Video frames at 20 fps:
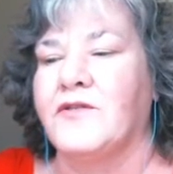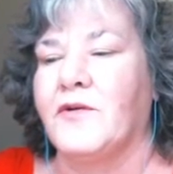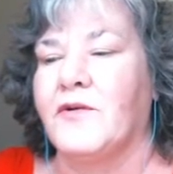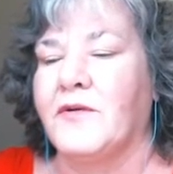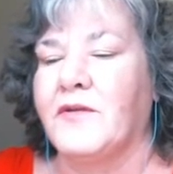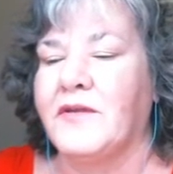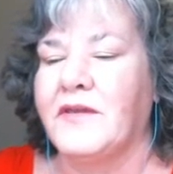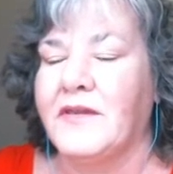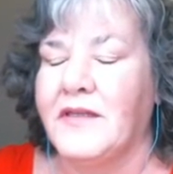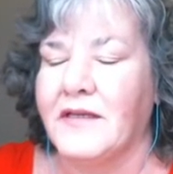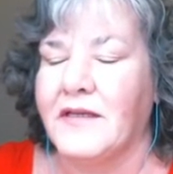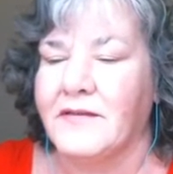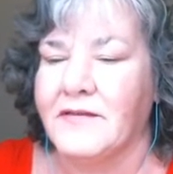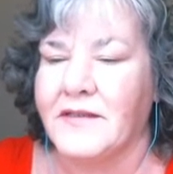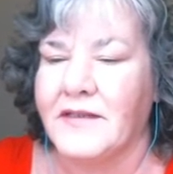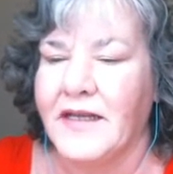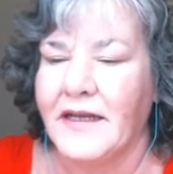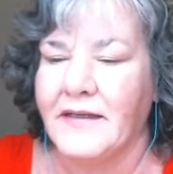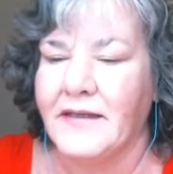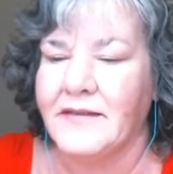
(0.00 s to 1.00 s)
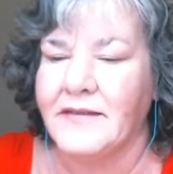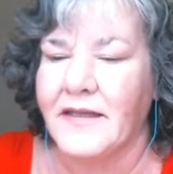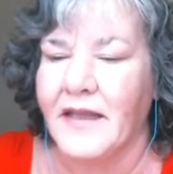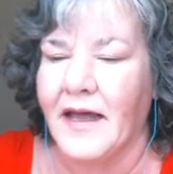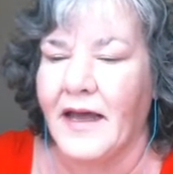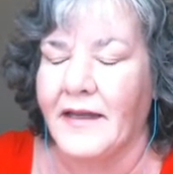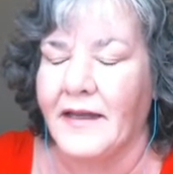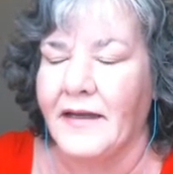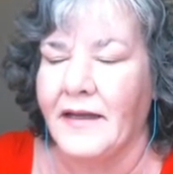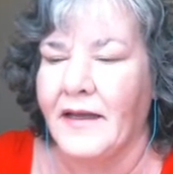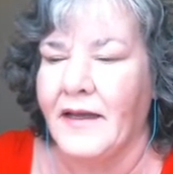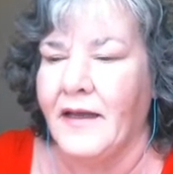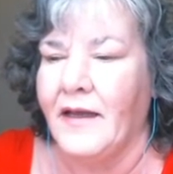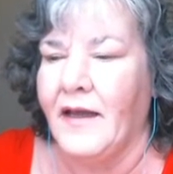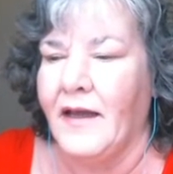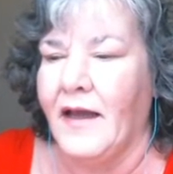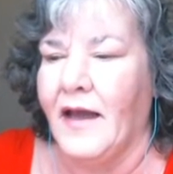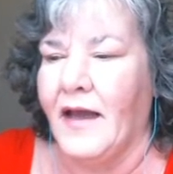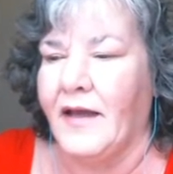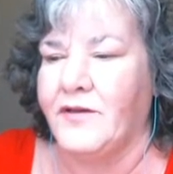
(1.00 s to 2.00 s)
So there's things that
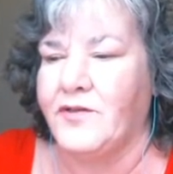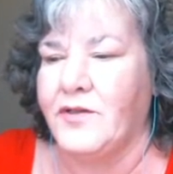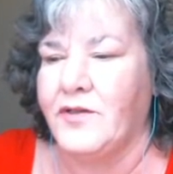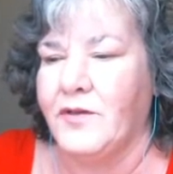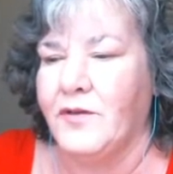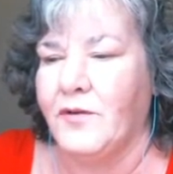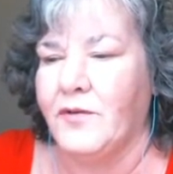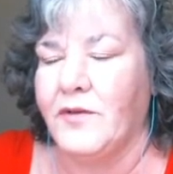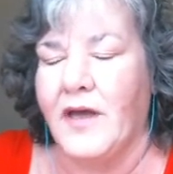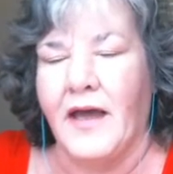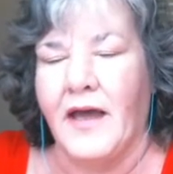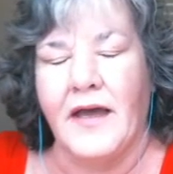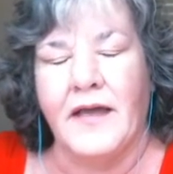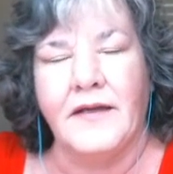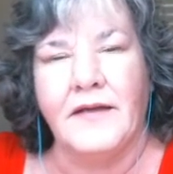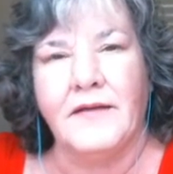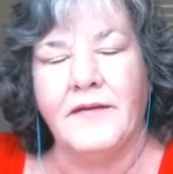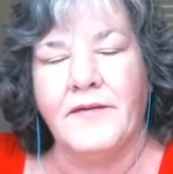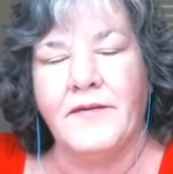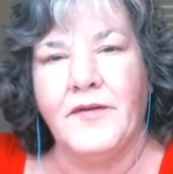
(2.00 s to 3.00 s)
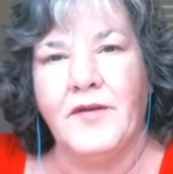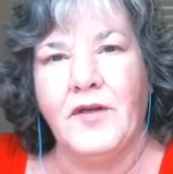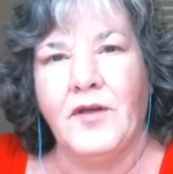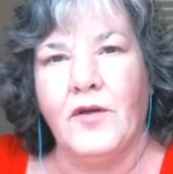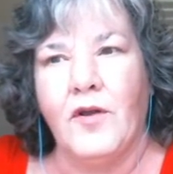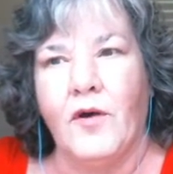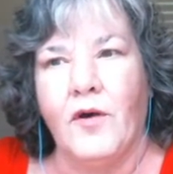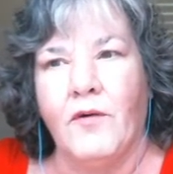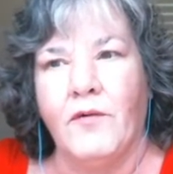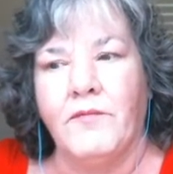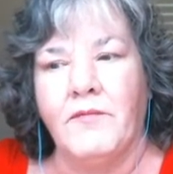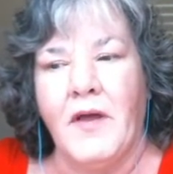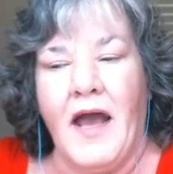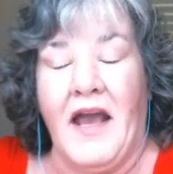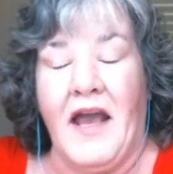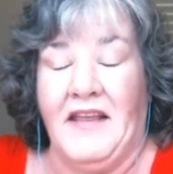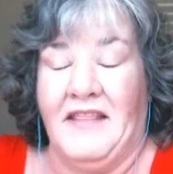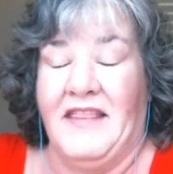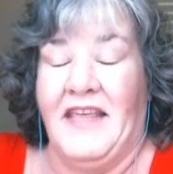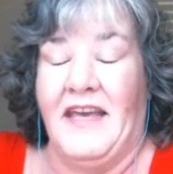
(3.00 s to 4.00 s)
I do that
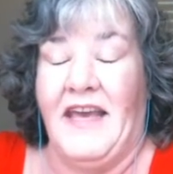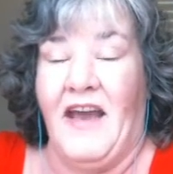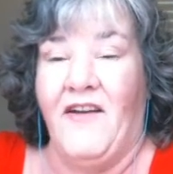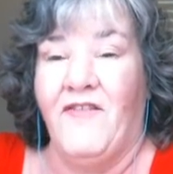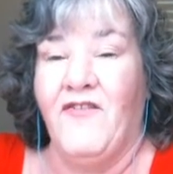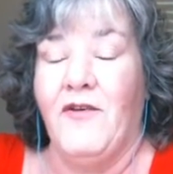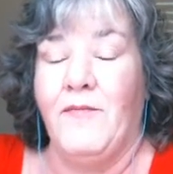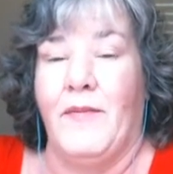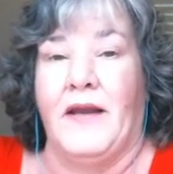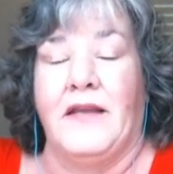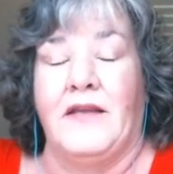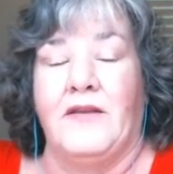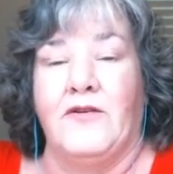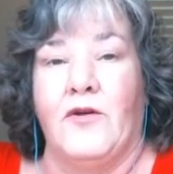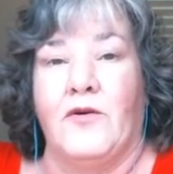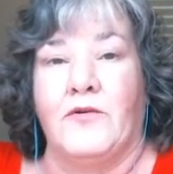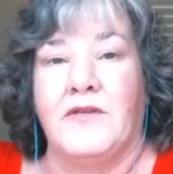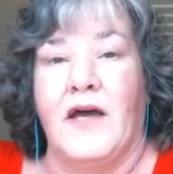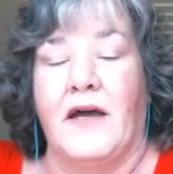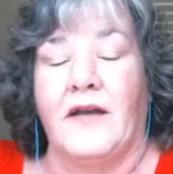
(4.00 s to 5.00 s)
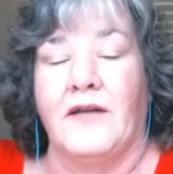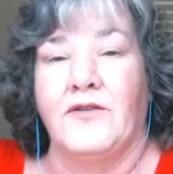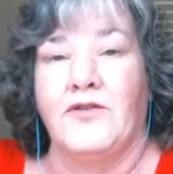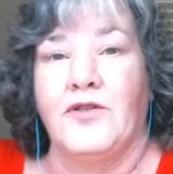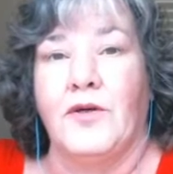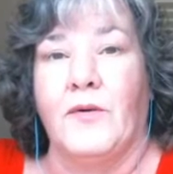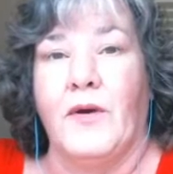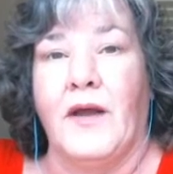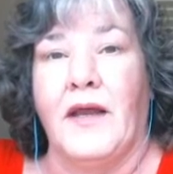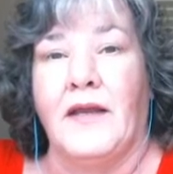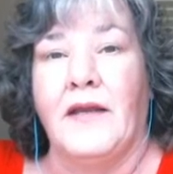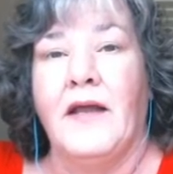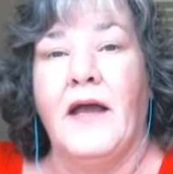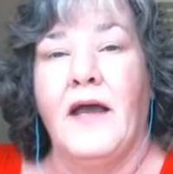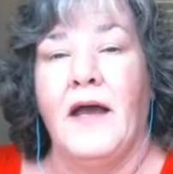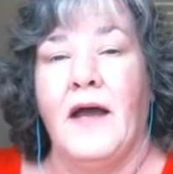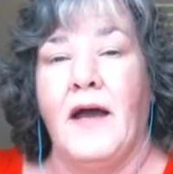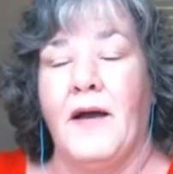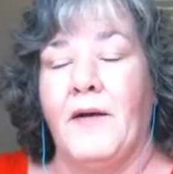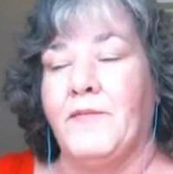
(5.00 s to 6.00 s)
I think everybody knows how to do it,
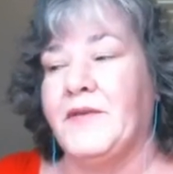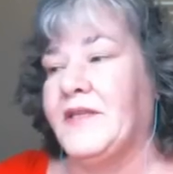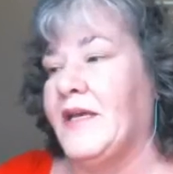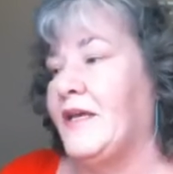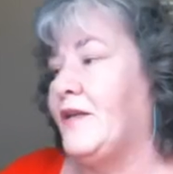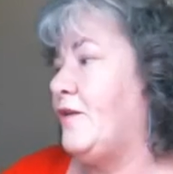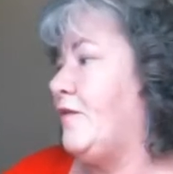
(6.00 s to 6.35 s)
but then